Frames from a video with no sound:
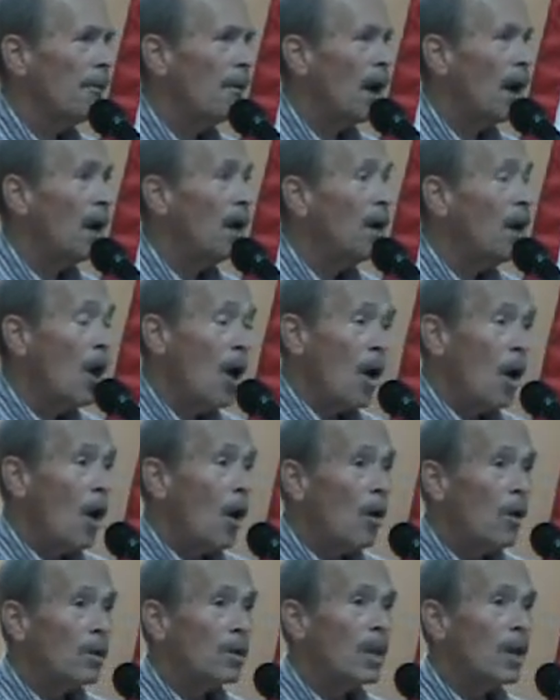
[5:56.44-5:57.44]
Right?
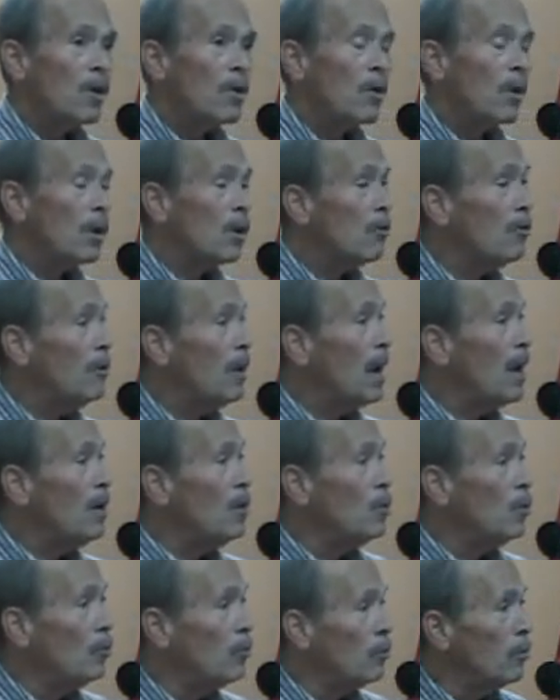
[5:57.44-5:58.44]
Oh, they're going to create
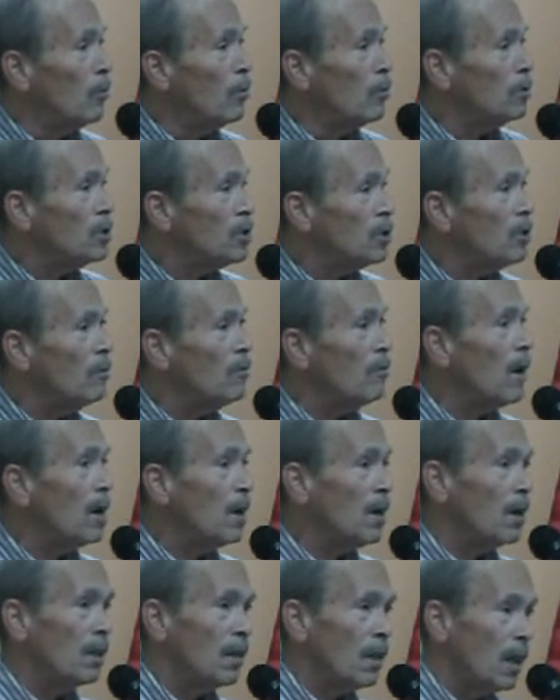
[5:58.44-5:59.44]
new rules and
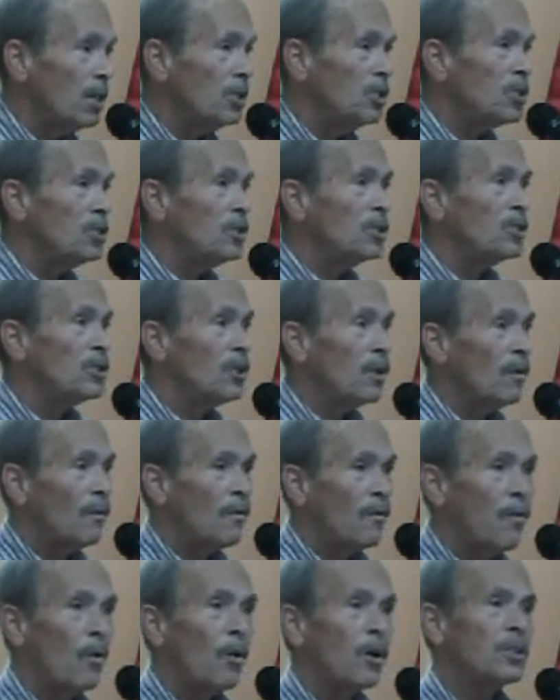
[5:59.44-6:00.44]
regulations to
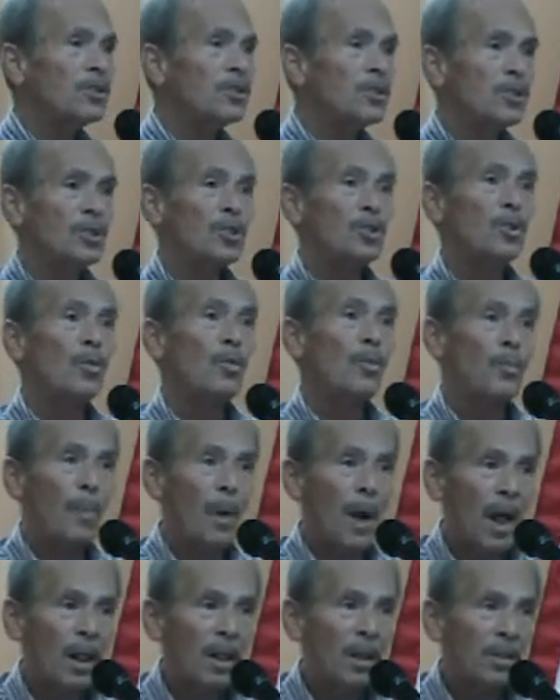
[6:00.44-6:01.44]
enforce this new
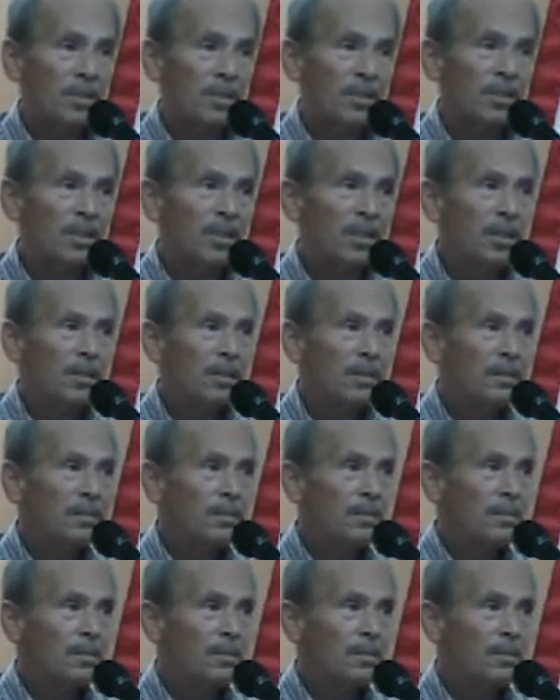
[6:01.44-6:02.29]
policy?